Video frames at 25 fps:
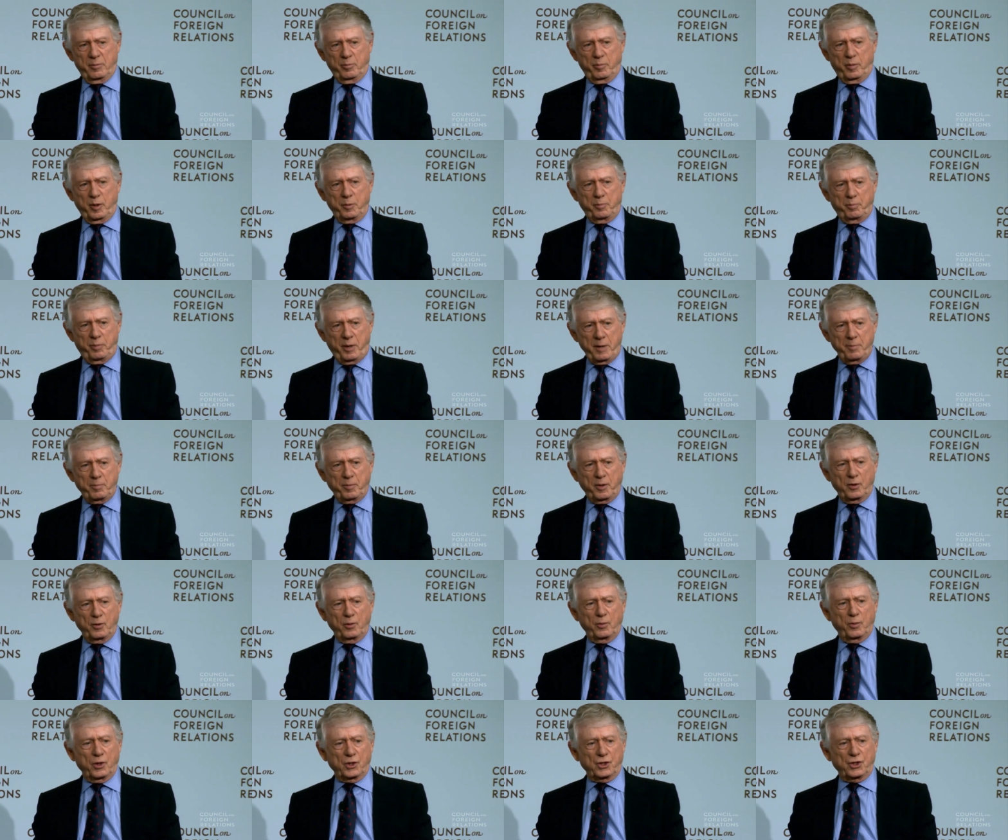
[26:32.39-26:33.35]
but
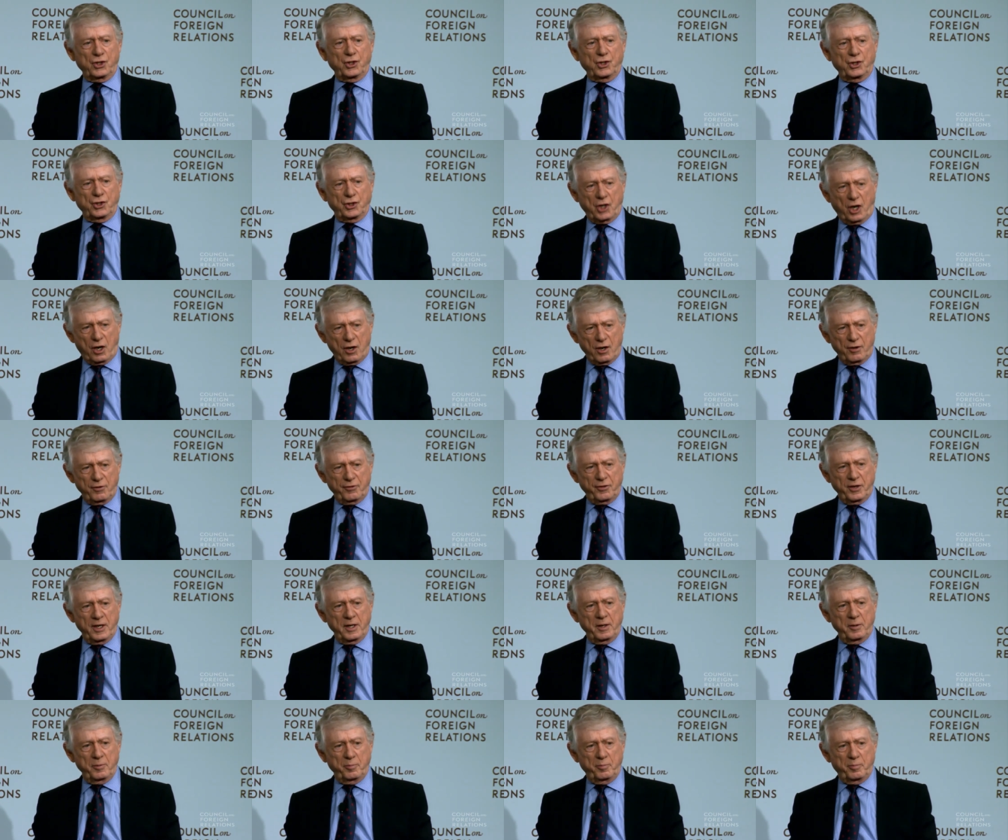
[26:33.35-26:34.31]
people were
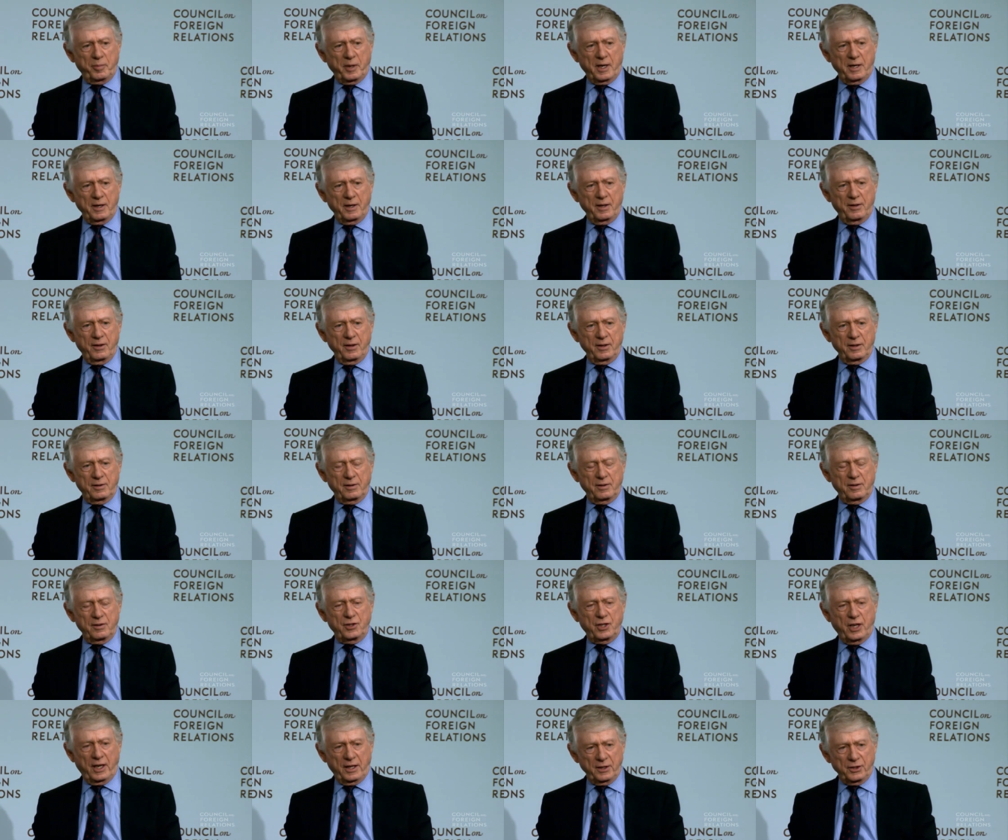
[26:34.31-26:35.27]
starving by the
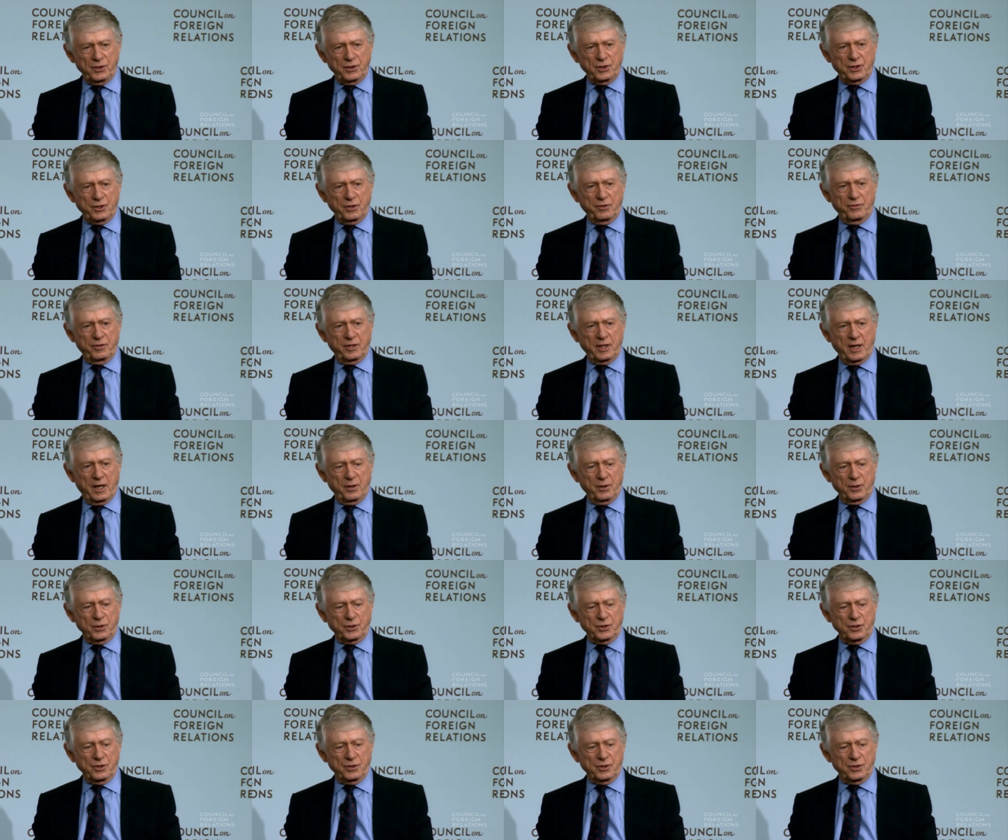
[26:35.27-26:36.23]
tens of
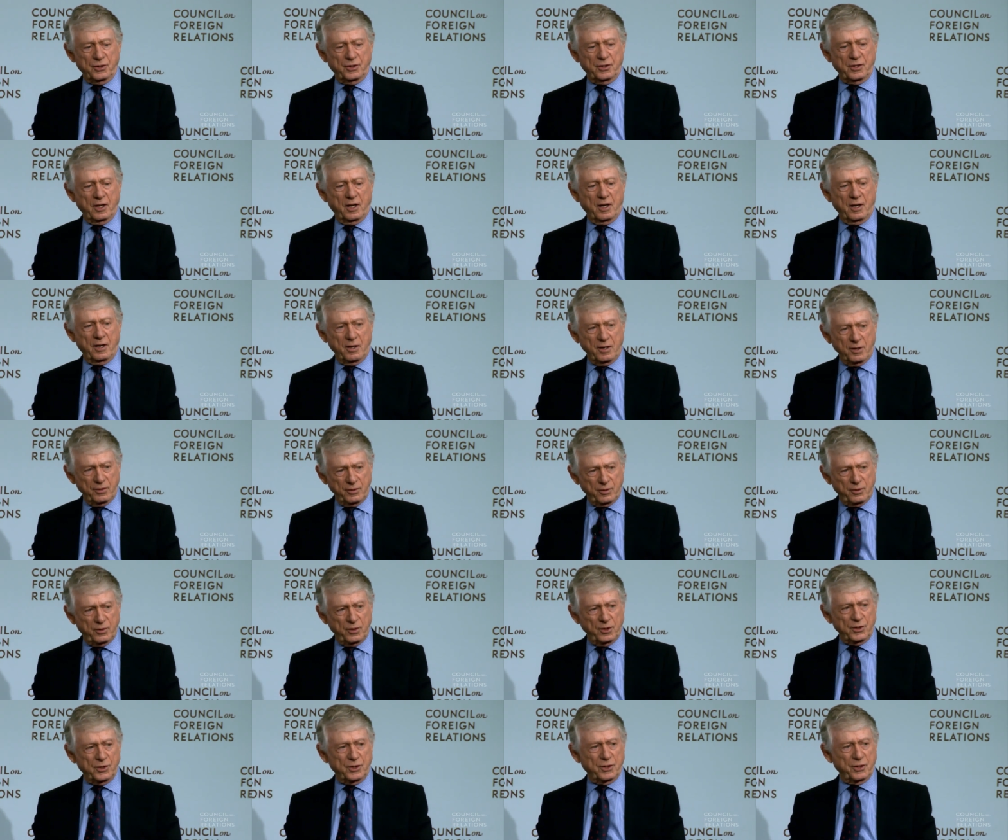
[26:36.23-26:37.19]
thousands, the
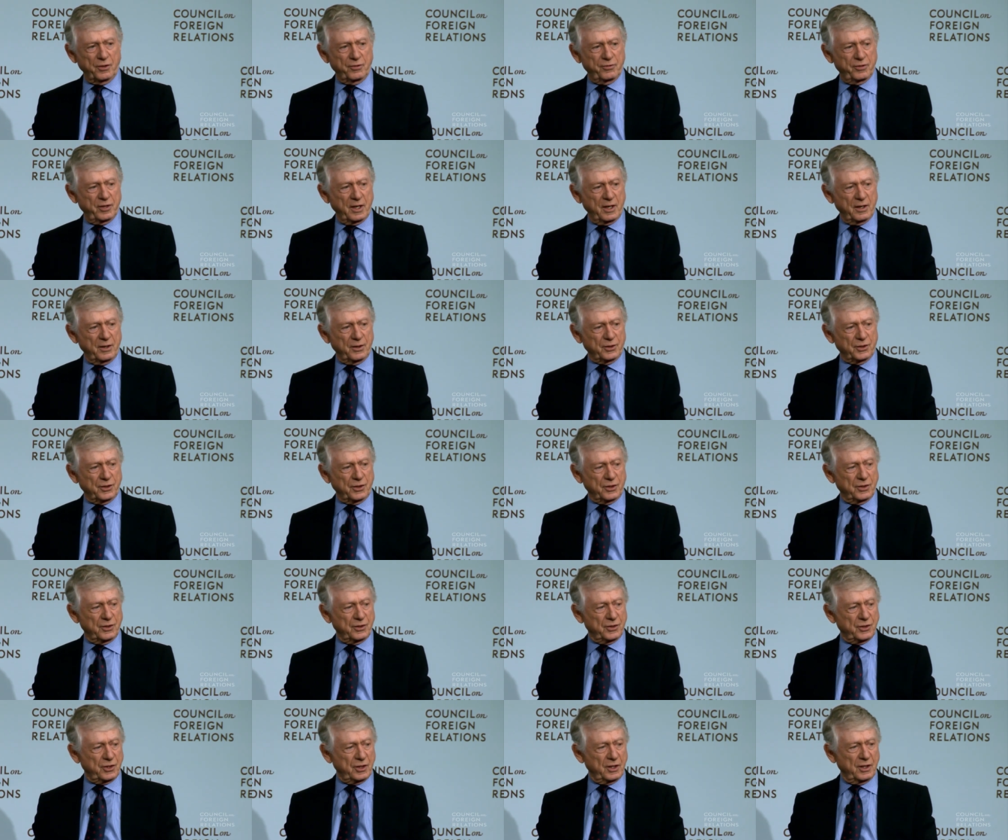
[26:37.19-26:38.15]
hundreds of
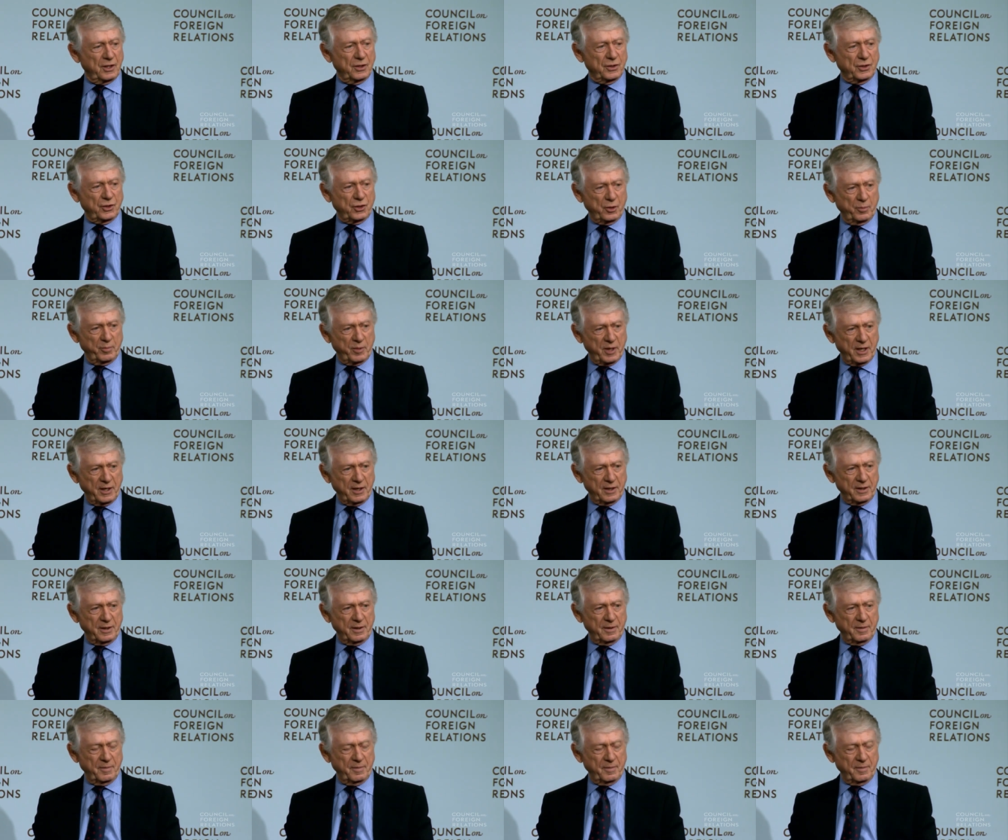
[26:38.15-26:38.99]
thousands in Somalia.